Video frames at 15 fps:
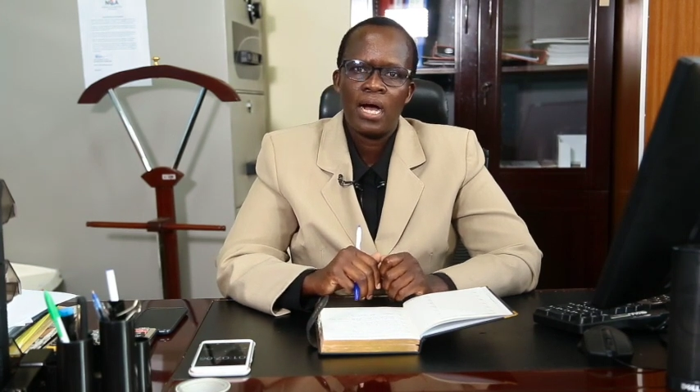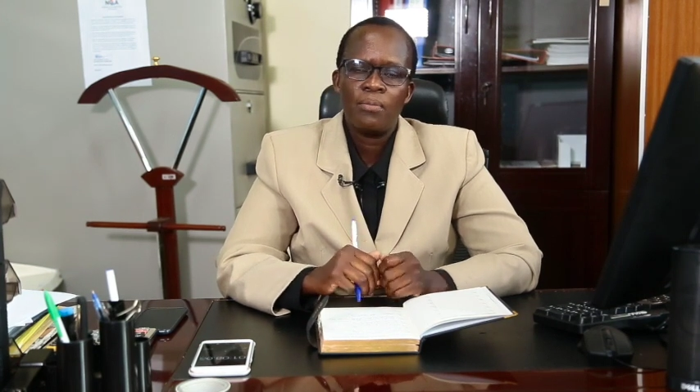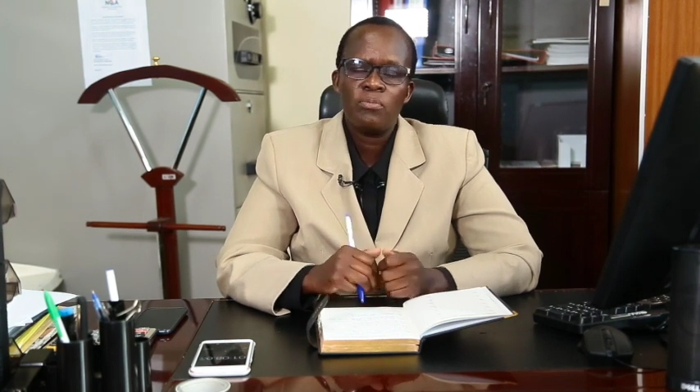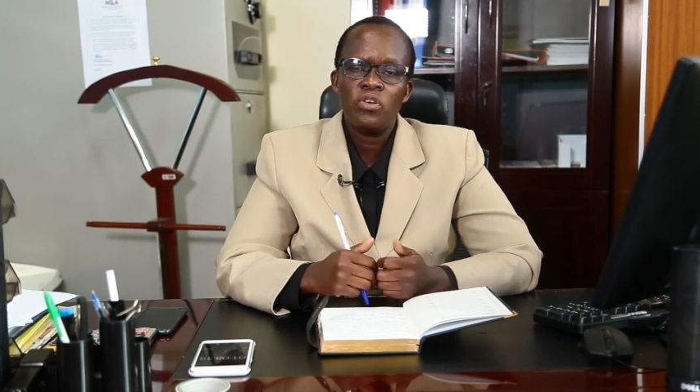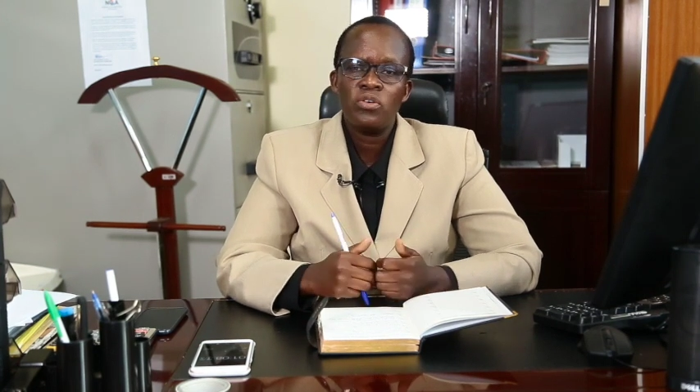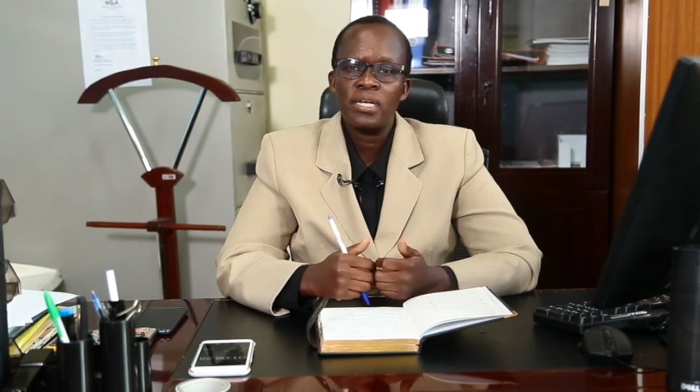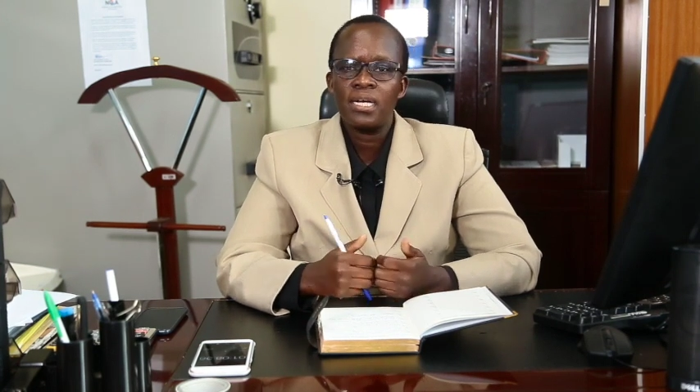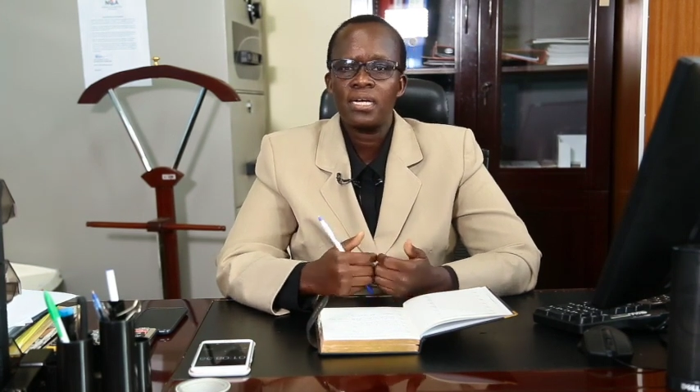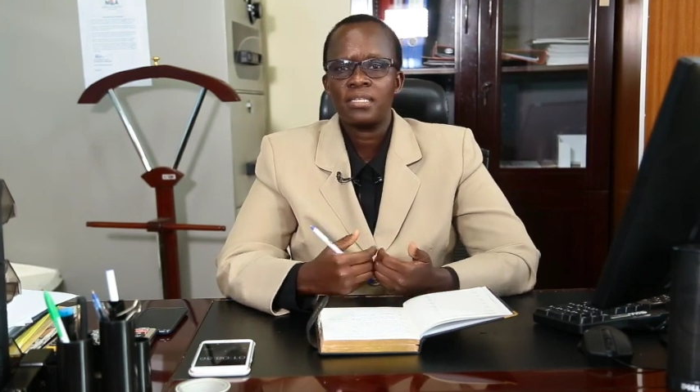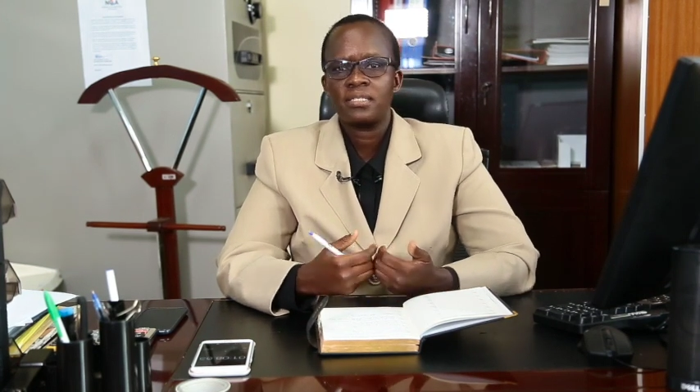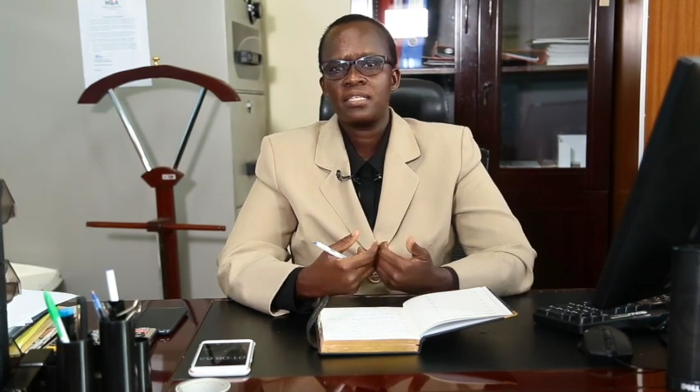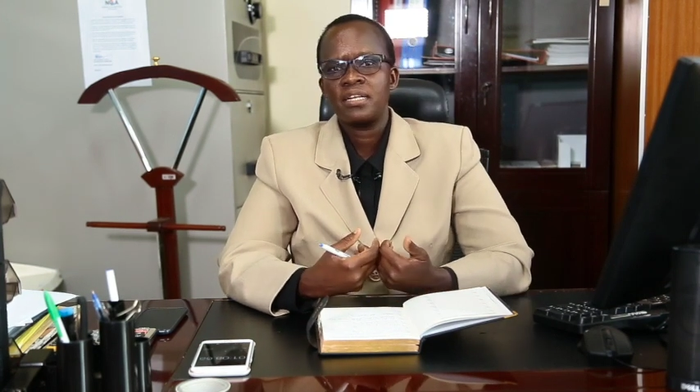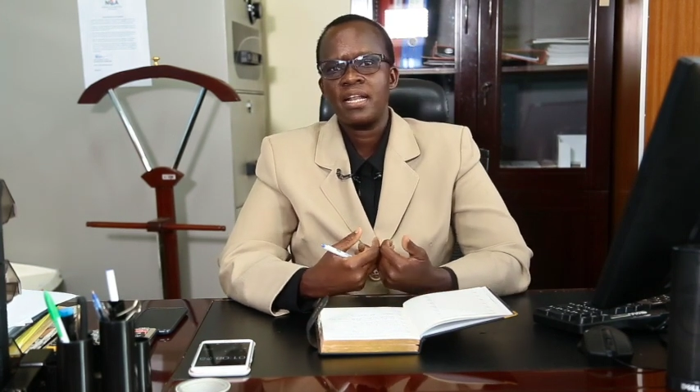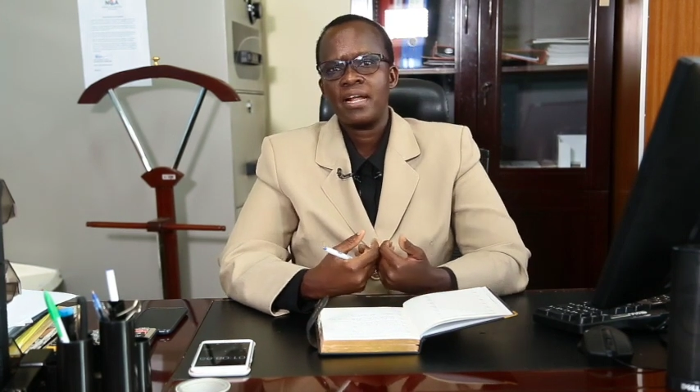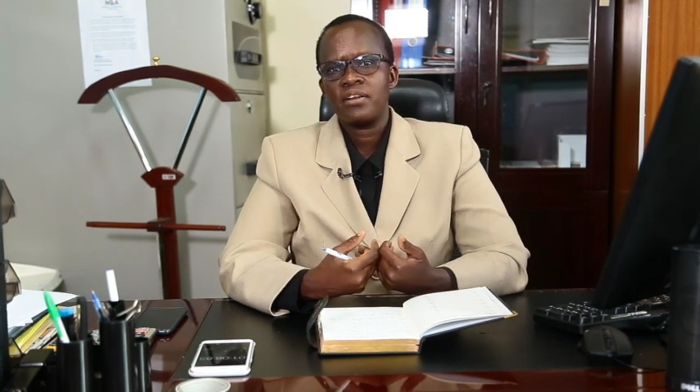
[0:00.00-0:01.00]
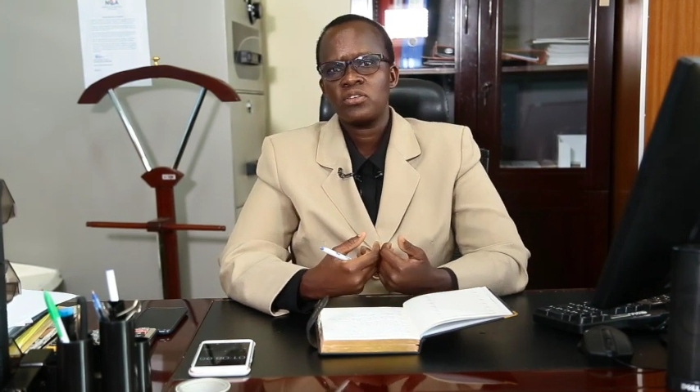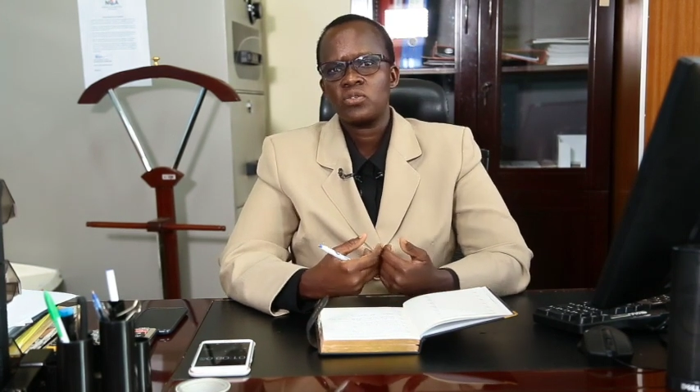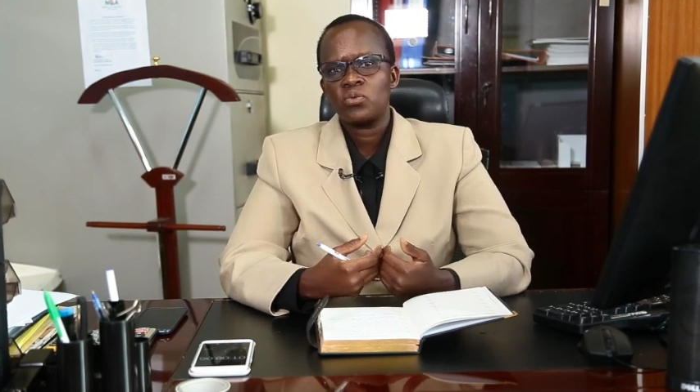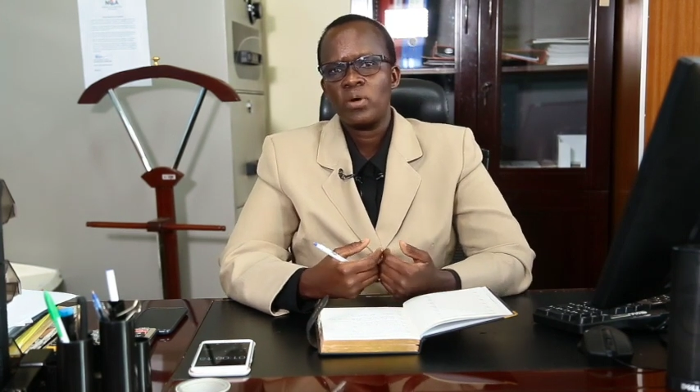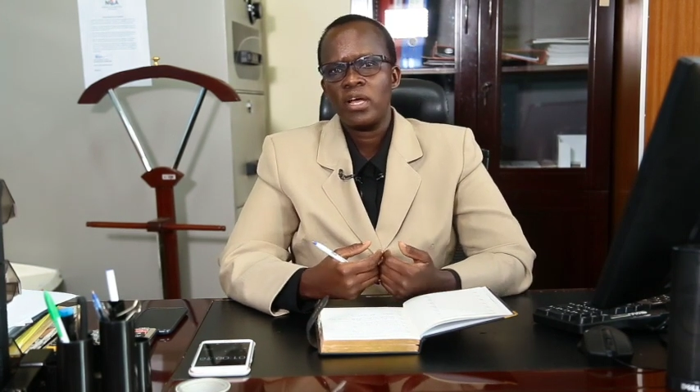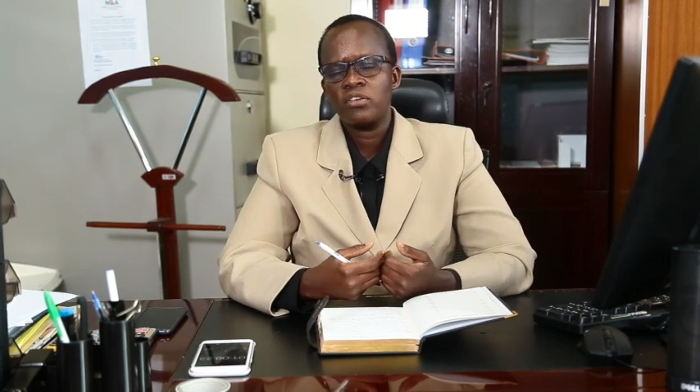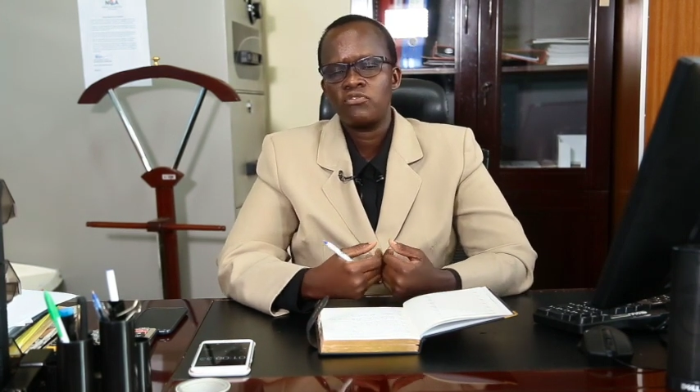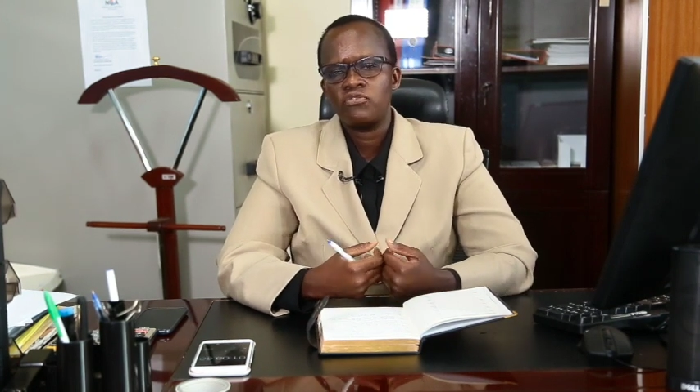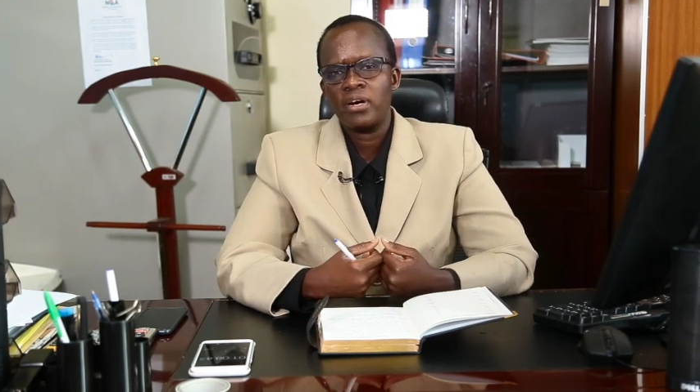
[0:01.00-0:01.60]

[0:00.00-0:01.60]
I'm looking at scenarios where you